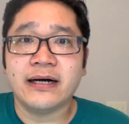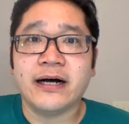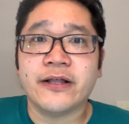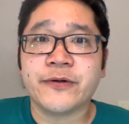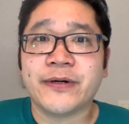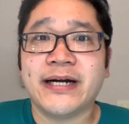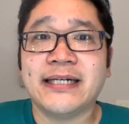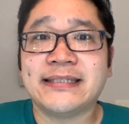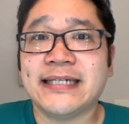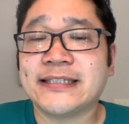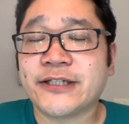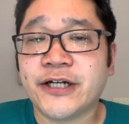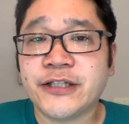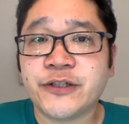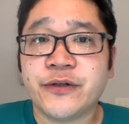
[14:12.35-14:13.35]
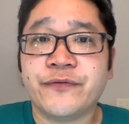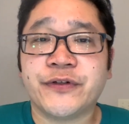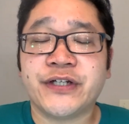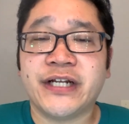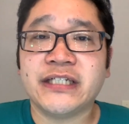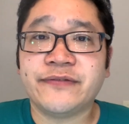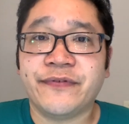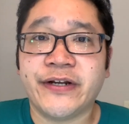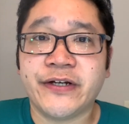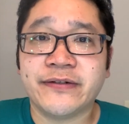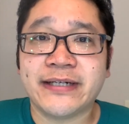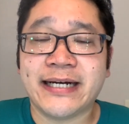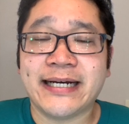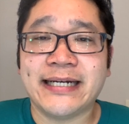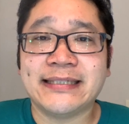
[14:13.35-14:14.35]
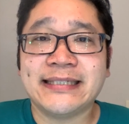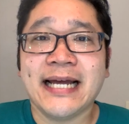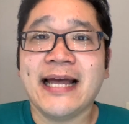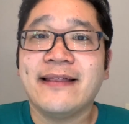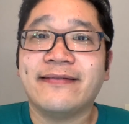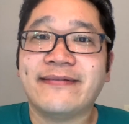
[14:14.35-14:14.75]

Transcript: Otherwise, that's gonna do it for today's video, guys.